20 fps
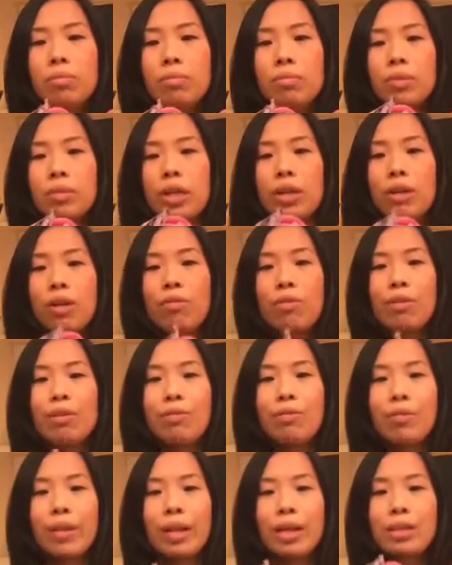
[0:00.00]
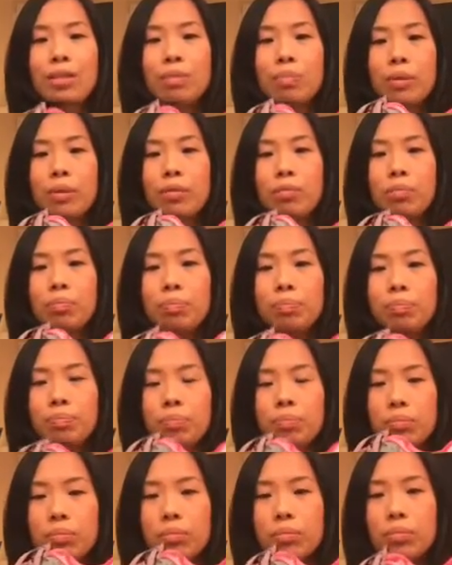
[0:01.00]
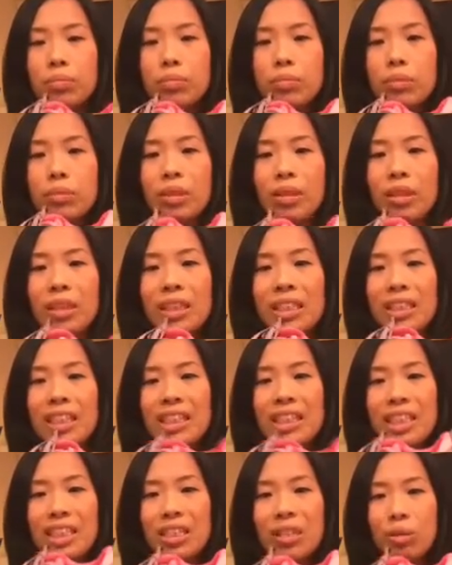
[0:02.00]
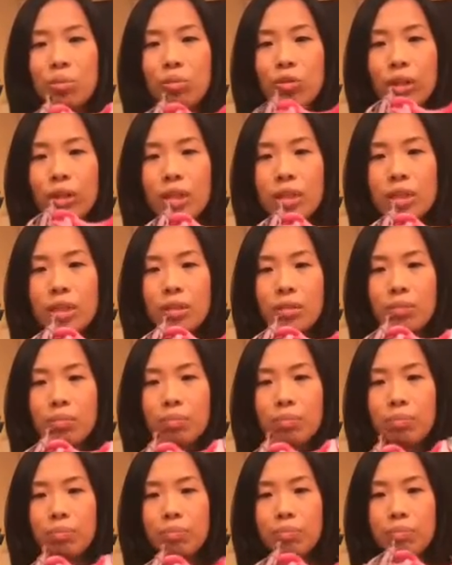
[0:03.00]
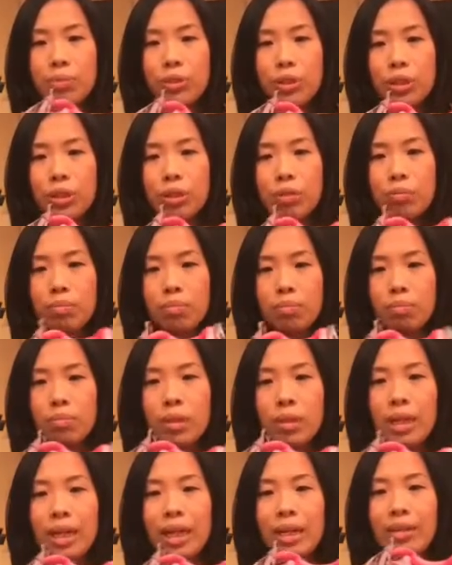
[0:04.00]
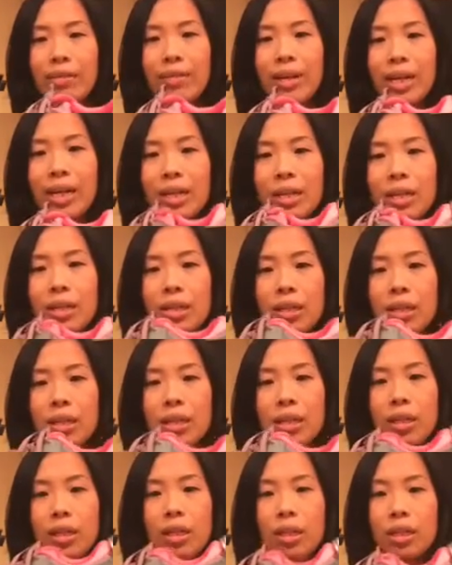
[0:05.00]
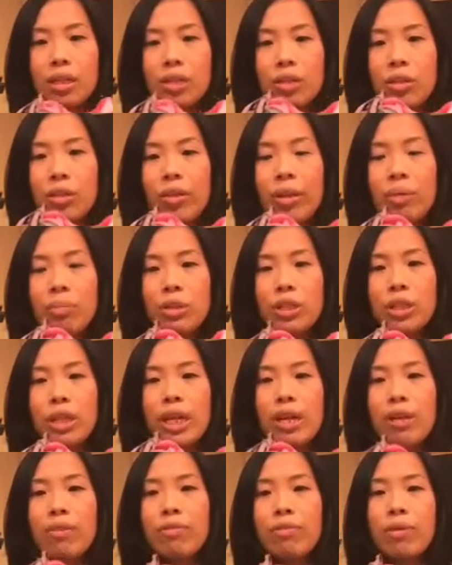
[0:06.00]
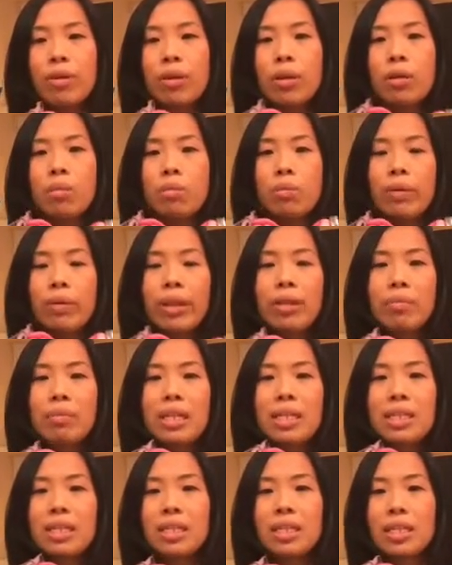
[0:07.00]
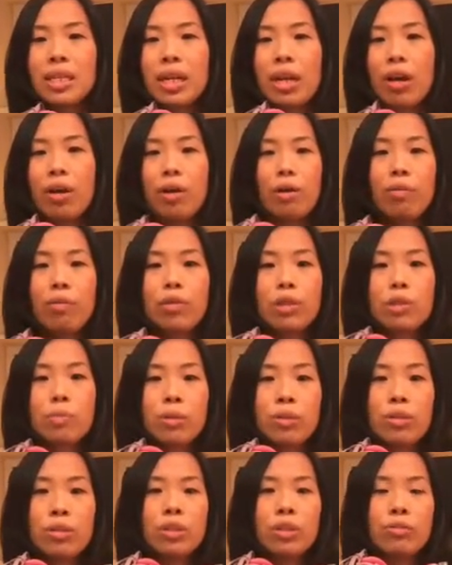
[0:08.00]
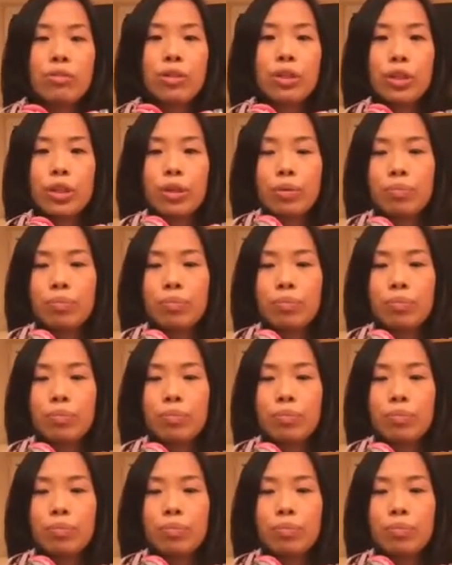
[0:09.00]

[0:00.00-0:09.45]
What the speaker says: They're not very flexible, as you can see, so I'm trying to push them either end. There's not that much give, but what that means is they are a responsive shoe.